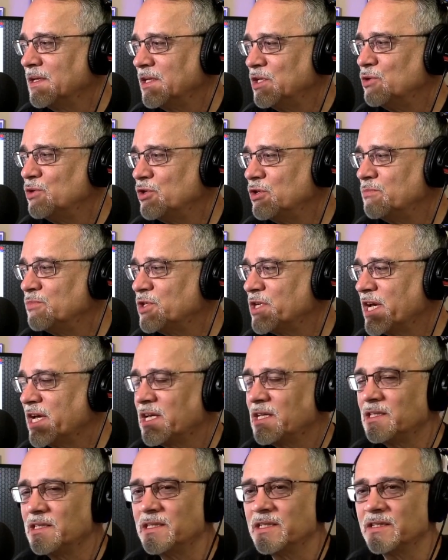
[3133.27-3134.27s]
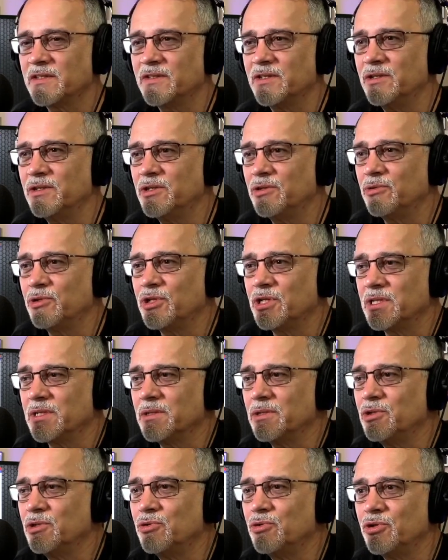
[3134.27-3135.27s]
YouTube channel and this new
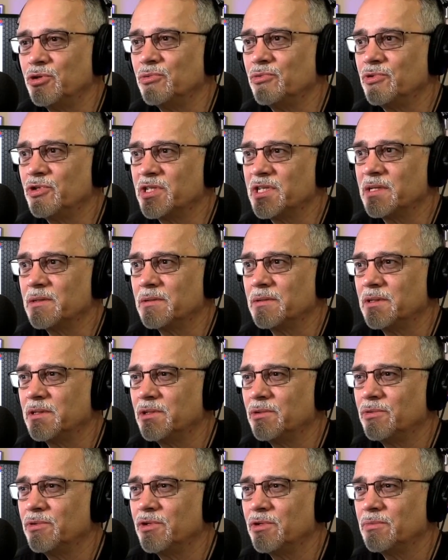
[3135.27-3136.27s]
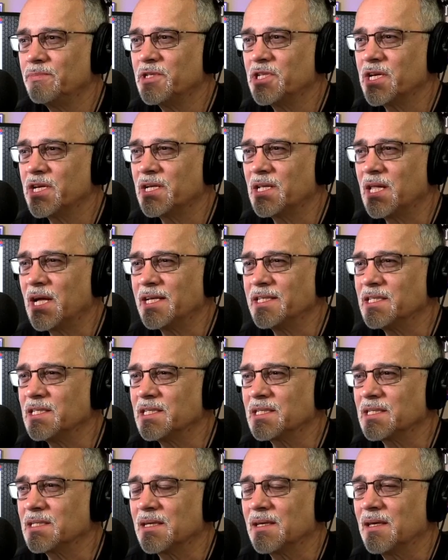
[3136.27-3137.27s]
YouTube channel. I
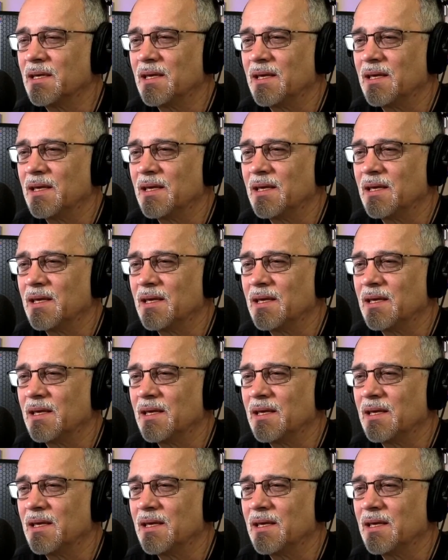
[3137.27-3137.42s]
just